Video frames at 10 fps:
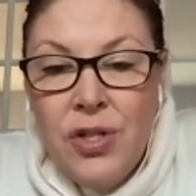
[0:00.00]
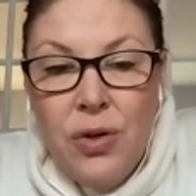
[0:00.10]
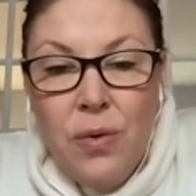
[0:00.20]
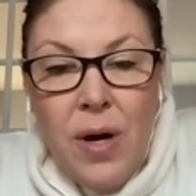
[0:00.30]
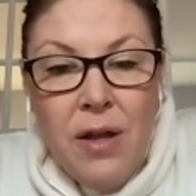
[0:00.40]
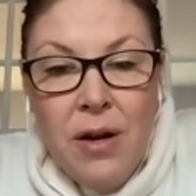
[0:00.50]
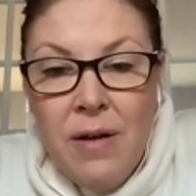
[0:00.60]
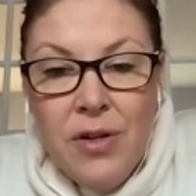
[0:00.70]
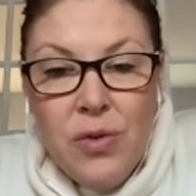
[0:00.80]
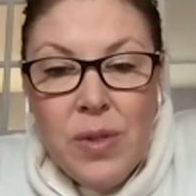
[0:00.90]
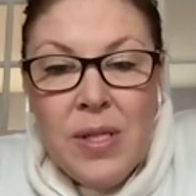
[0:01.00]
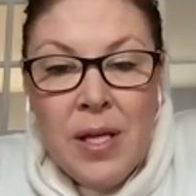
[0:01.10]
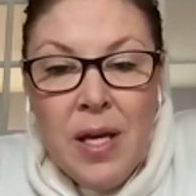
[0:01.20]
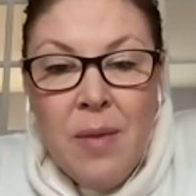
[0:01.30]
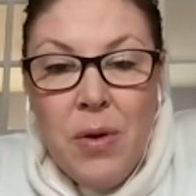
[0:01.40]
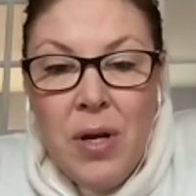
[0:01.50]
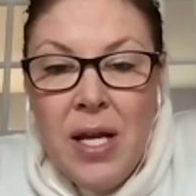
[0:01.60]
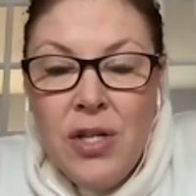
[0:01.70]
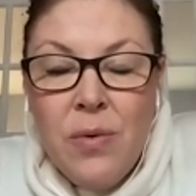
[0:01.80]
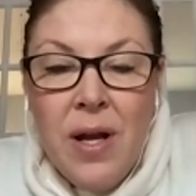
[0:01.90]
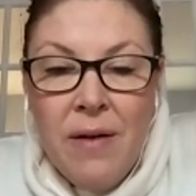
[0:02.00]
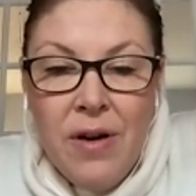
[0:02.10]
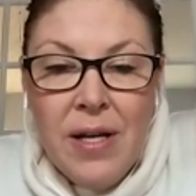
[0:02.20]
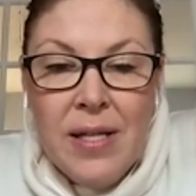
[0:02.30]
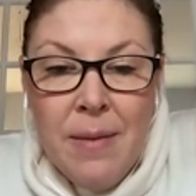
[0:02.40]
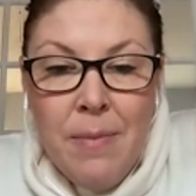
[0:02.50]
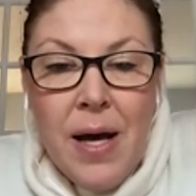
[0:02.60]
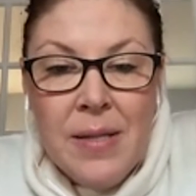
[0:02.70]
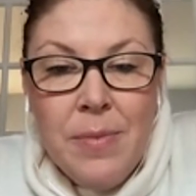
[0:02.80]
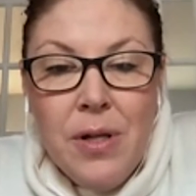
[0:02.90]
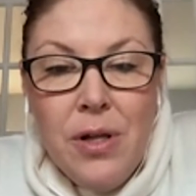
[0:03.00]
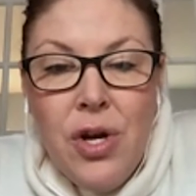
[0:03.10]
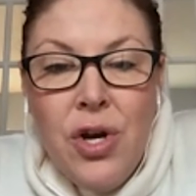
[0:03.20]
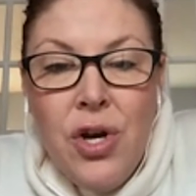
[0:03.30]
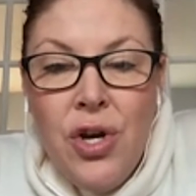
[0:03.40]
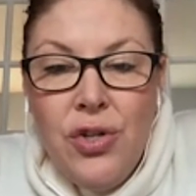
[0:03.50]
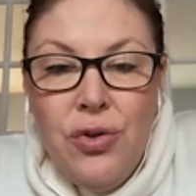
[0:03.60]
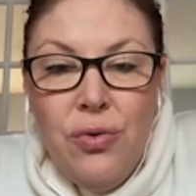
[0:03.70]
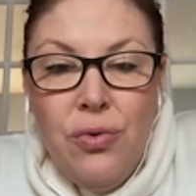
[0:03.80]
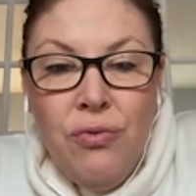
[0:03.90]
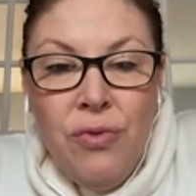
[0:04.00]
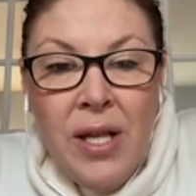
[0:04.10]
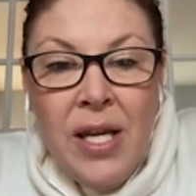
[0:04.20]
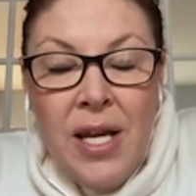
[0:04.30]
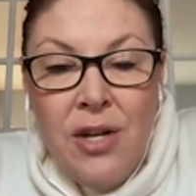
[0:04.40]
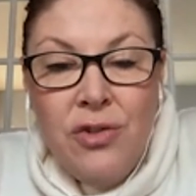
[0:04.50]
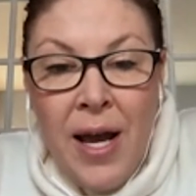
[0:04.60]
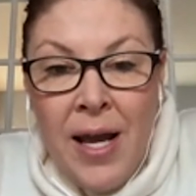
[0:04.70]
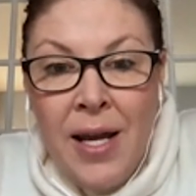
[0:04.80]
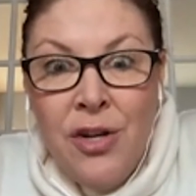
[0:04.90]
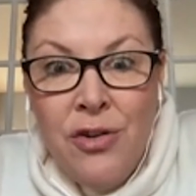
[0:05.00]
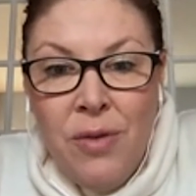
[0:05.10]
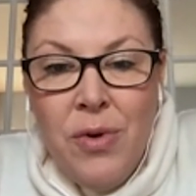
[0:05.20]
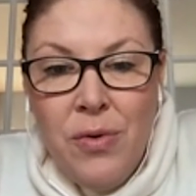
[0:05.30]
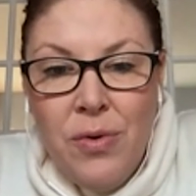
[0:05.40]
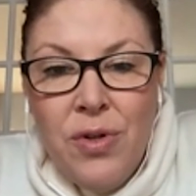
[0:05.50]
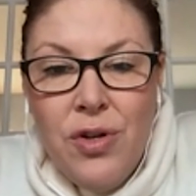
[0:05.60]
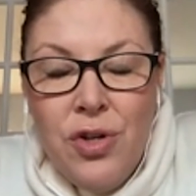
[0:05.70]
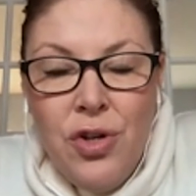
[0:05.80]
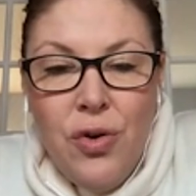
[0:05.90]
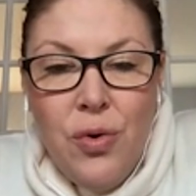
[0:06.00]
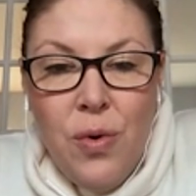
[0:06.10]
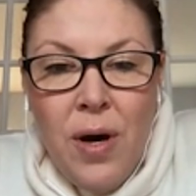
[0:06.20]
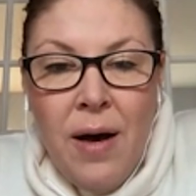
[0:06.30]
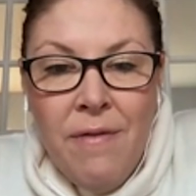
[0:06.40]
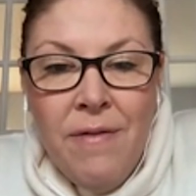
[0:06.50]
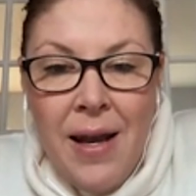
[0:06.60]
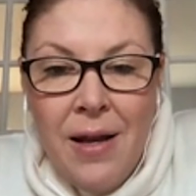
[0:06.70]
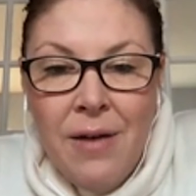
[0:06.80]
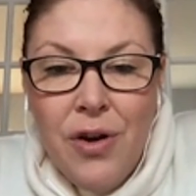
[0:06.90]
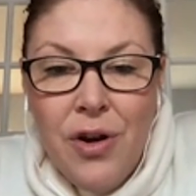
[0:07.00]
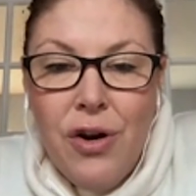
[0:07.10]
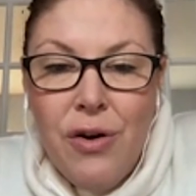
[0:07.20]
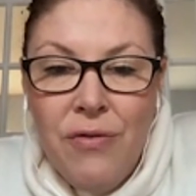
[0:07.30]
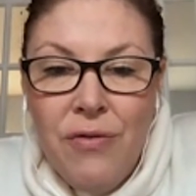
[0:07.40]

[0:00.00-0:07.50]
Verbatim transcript: to other individuals in the community to whatever extent possible to really try and contribute to uh, flattening of the curve.